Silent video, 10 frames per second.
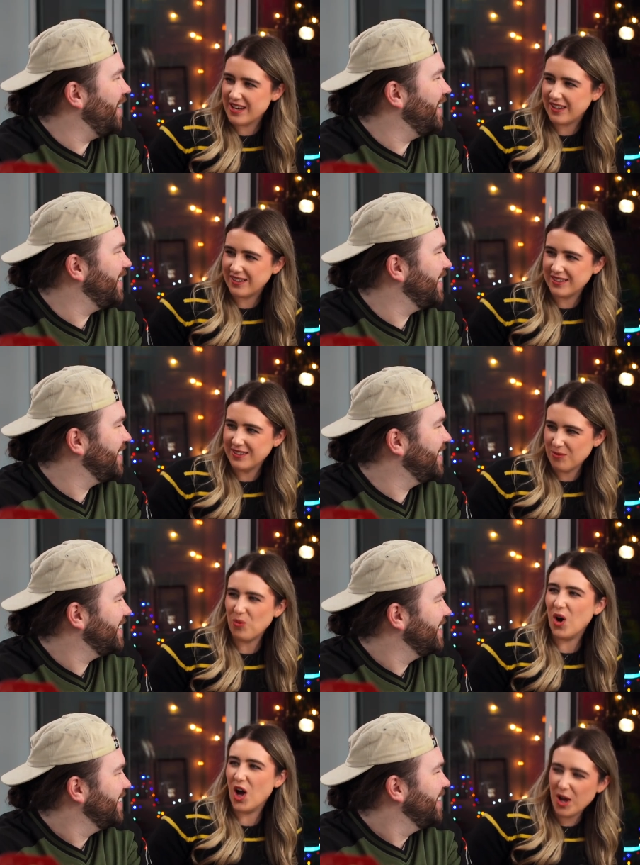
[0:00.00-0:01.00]
Speaker 1: you?
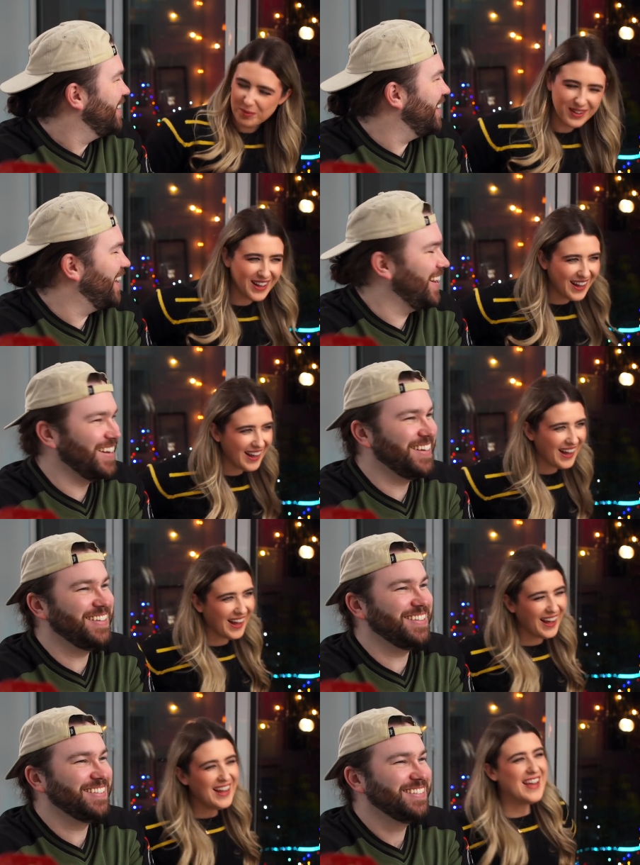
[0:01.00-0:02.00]
Worm.
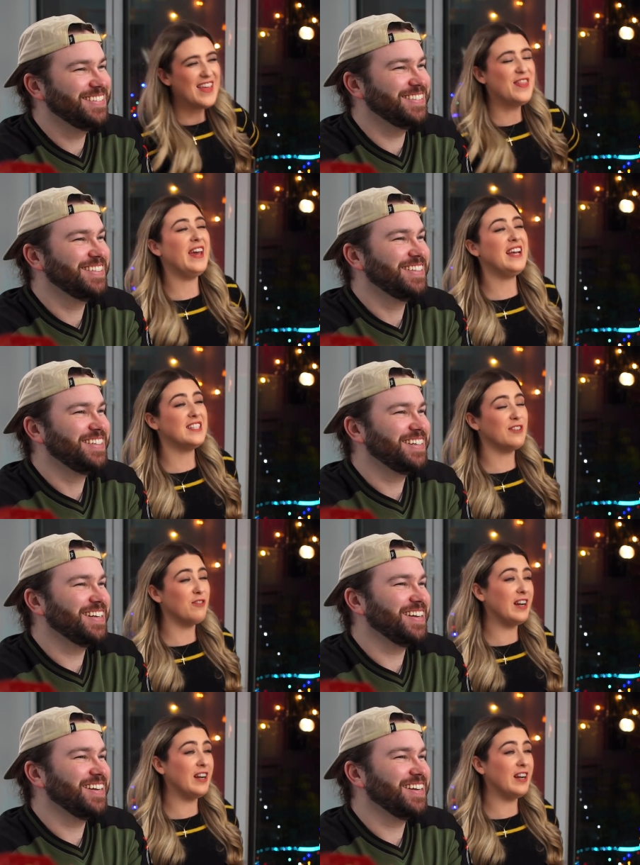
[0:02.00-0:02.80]
Things are